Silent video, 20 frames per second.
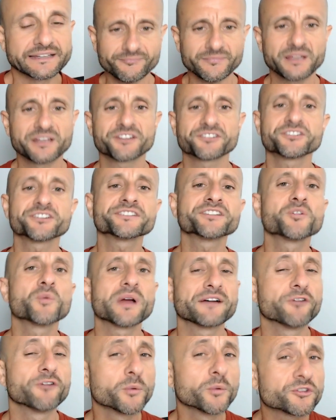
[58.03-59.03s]
In a certain
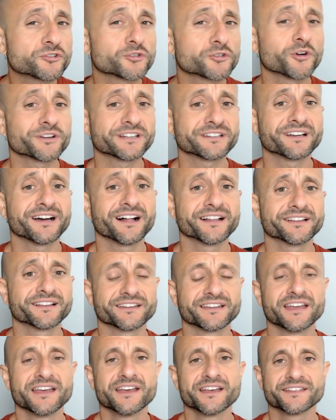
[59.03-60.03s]
way, I've always taught
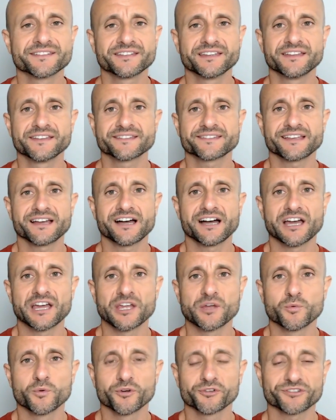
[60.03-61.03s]
Italian since
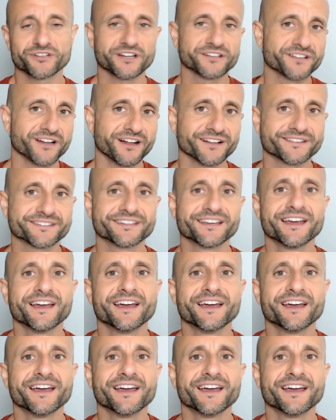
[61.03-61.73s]
I was an adult.